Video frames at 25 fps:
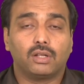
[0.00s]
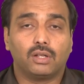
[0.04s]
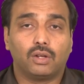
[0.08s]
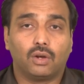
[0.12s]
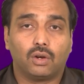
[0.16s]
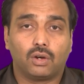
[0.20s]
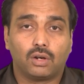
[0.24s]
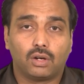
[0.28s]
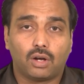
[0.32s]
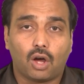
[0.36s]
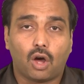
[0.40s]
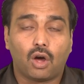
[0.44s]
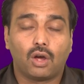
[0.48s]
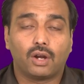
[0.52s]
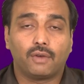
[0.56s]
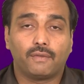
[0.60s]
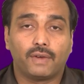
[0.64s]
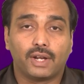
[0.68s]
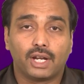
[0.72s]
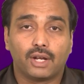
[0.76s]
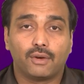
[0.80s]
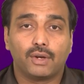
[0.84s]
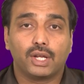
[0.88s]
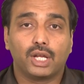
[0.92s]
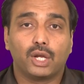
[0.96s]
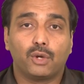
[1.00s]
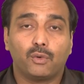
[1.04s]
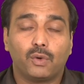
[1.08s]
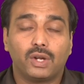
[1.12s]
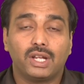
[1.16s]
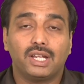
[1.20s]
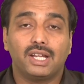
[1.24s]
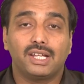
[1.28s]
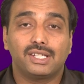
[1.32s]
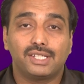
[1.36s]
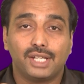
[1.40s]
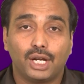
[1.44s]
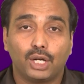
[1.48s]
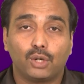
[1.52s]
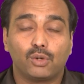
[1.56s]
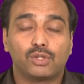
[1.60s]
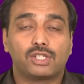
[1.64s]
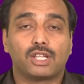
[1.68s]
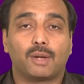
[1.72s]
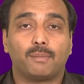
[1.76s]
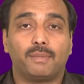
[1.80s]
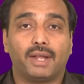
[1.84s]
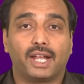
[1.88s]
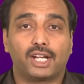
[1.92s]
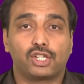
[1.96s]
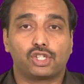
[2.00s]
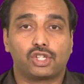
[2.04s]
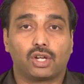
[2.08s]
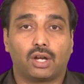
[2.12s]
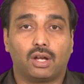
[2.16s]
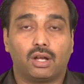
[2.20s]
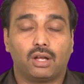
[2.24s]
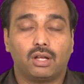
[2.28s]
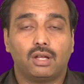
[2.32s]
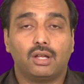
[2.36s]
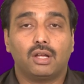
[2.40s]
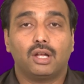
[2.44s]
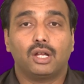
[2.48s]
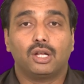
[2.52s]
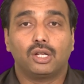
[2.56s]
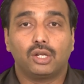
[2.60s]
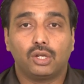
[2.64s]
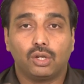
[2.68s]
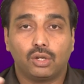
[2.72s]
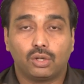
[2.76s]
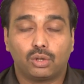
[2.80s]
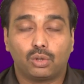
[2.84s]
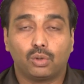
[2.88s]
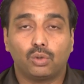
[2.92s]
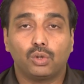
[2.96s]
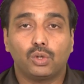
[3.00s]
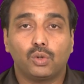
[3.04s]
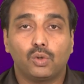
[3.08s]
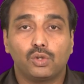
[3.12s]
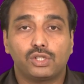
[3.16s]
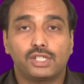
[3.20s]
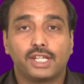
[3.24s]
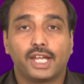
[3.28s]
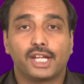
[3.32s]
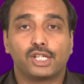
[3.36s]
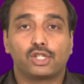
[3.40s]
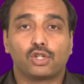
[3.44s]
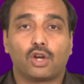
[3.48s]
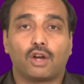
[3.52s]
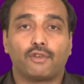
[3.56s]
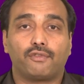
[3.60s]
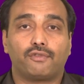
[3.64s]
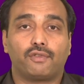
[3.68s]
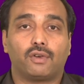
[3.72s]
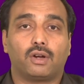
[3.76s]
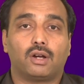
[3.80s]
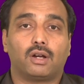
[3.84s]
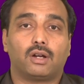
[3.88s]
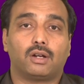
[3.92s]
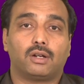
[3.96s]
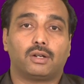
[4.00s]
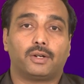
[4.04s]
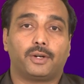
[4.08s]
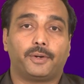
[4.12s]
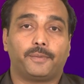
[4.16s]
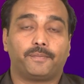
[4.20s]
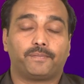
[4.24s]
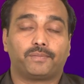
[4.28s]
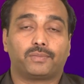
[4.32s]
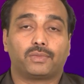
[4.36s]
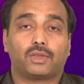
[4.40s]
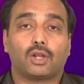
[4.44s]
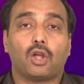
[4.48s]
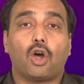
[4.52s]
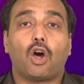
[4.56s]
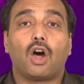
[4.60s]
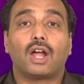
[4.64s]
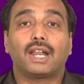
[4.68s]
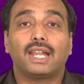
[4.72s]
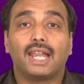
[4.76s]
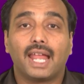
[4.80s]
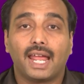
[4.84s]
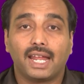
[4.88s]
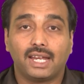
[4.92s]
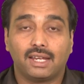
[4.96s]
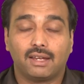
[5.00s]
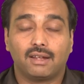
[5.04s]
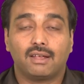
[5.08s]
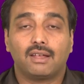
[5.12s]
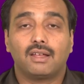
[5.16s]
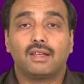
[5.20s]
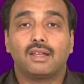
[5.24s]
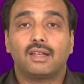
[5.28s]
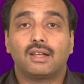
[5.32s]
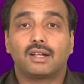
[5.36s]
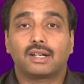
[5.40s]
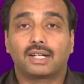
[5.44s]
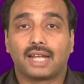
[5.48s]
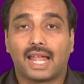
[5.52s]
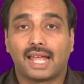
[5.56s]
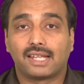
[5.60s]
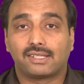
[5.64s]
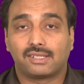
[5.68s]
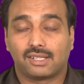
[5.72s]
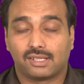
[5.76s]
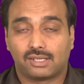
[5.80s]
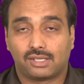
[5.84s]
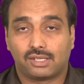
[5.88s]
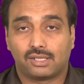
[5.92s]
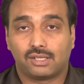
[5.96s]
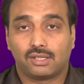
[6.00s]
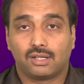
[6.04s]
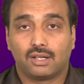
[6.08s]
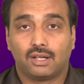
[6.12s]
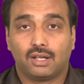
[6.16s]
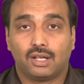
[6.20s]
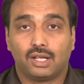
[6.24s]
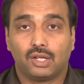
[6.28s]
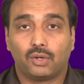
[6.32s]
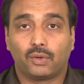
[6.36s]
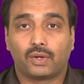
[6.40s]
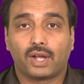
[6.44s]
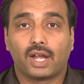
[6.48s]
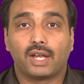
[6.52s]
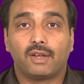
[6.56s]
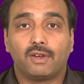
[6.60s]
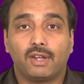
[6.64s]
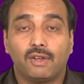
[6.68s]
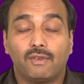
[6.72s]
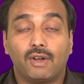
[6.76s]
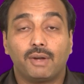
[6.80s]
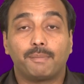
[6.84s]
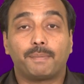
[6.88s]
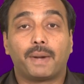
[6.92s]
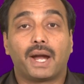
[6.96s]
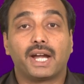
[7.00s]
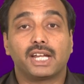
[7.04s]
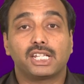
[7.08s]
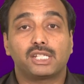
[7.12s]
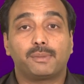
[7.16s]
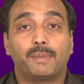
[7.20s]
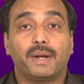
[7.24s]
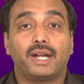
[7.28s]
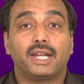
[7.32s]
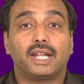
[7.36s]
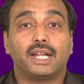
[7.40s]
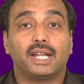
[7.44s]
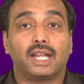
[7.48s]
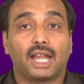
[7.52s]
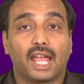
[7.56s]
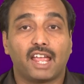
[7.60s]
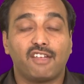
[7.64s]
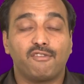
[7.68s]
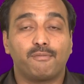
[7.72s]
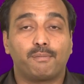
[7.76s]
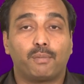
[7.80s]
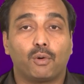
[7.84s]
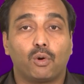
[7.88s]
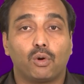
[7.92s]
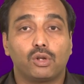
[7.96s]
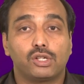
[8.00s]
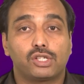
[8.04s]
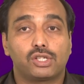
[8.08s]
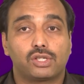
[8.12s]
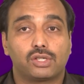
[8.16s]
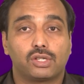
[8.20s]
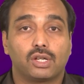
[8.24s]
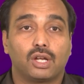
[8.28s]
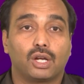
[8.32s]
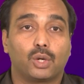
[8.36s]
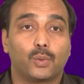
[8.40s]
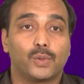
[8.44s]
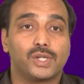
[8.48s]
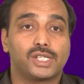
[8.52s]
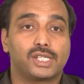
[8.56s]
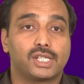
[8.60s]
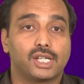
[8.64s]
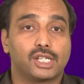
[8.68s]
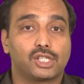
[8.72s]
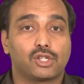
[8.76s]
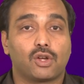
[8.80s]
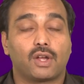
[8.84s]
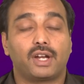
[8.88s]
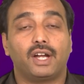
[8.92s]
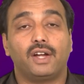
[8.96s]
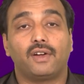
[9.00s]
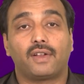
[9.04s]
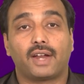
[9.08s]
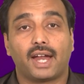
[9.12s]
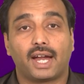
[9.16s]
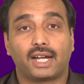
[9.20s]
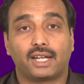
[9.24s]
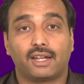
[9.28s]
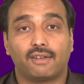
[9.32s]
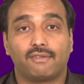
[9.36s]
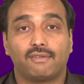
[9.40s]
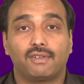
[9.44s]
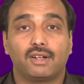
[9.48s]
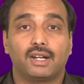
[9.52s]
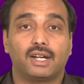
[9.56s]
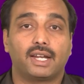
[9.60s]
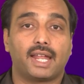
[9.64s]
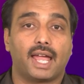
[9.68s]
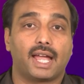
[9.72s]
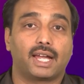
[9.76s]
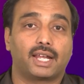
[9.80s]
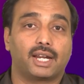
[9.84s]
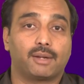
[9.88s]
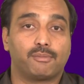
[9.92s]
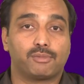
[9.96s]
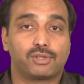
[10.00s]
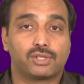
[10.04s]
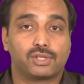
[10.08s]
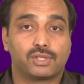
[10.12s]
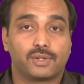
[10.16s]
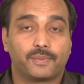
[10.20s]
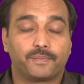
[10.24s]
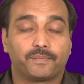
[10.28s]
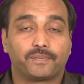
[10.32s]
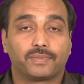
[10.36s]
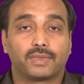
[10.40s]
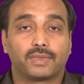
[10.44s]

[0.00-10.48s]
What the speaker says: or whenever you're even listening to some lecture, through usage of online classes, you can even participate in live polls, quizzes, or interactive diagrams.